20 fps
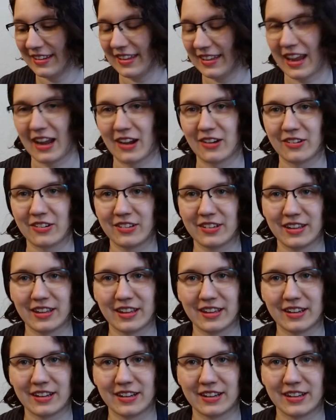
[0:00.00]
can't
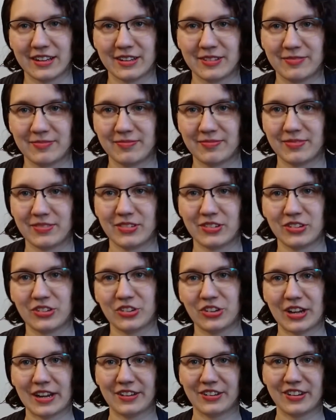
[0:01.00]
really
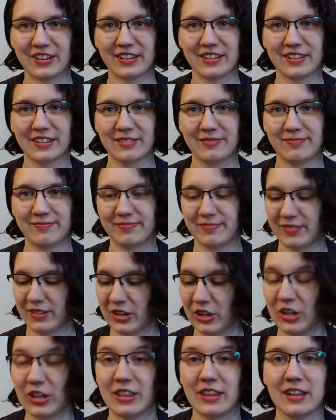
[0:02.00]
change it.
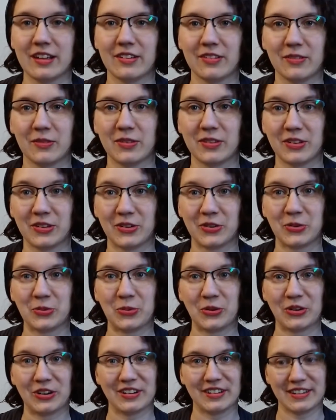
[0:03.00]
Good thing that it's still under
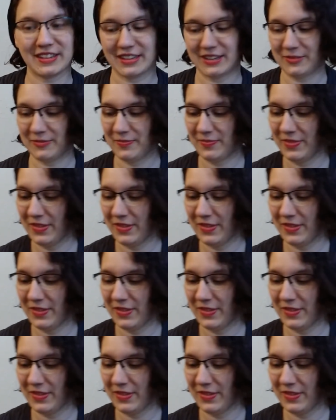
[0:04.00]
warranty.